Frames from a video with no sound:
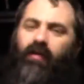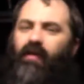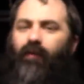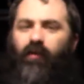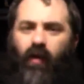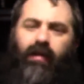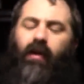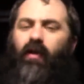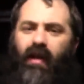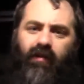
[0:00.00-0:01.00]
stuff is right
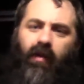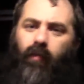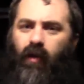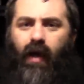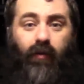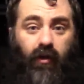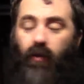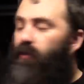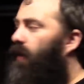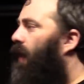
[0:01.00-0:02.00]
there and easy to pull out and
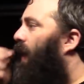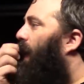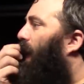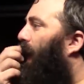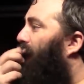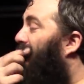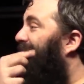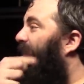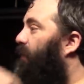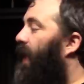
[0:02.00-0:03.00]
use. Uh,
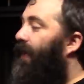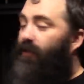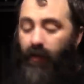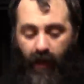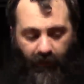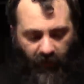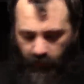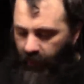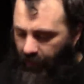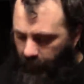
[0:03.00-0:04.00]
that's the plan. So a lot of this
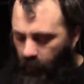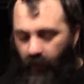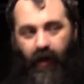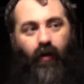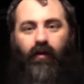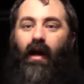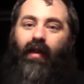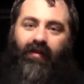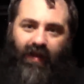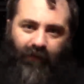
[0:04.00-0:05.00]
will end up loaner gear. A lot of
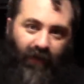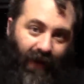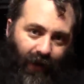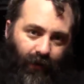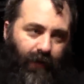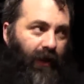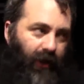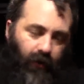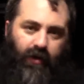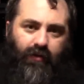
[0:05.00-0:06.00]
the stuff in there in my
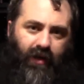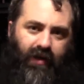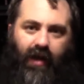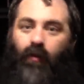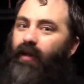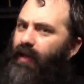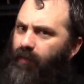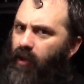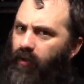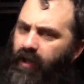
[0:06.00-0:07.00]
current container will end up
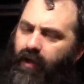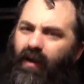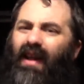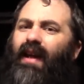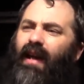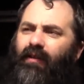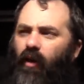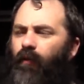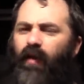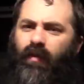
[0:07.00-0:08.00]
loaner gear. And so
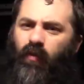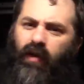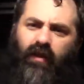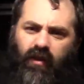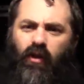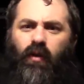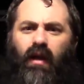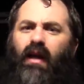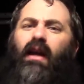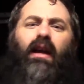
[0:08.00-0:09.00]
hopefully between the two,
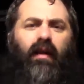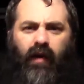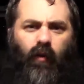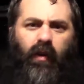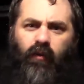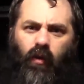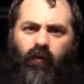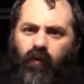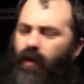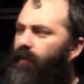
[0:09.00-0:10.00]
there will be room
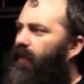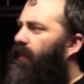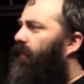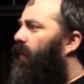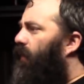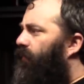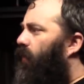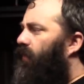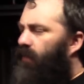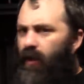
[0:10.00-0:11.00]
for everything, though, of
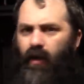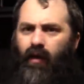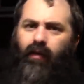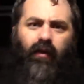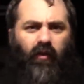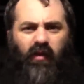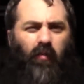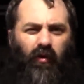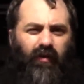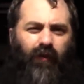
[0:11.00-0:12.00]
course, there's always
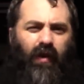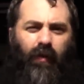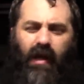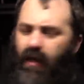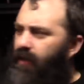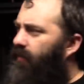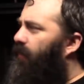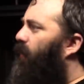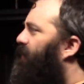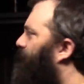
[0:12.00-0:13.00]
more stuff coming in, but once